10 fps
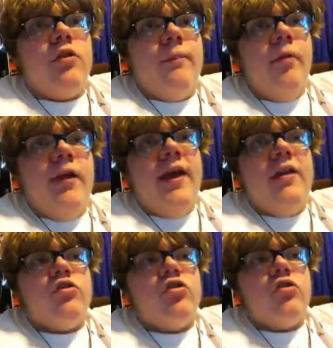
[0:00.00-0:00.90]

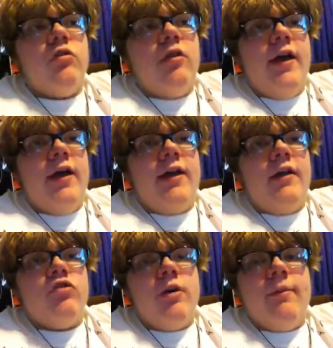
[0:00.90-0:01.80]
H,
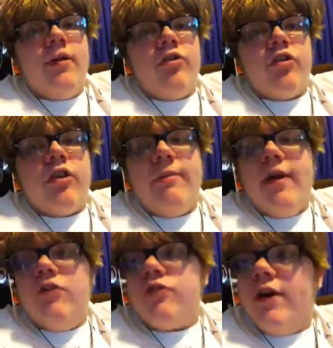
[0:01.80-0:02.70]
and Shawn Michaels are the same
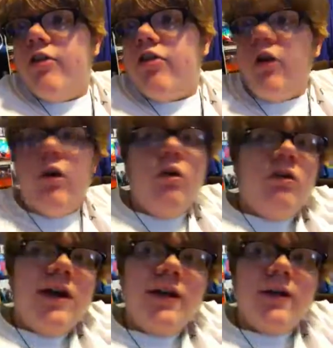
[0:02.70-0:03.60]
age, right?
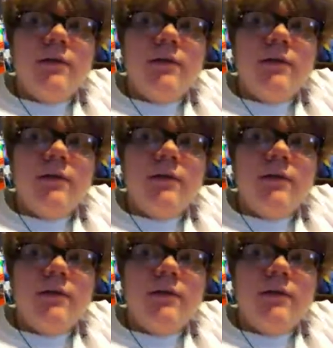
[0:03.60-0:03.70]
So,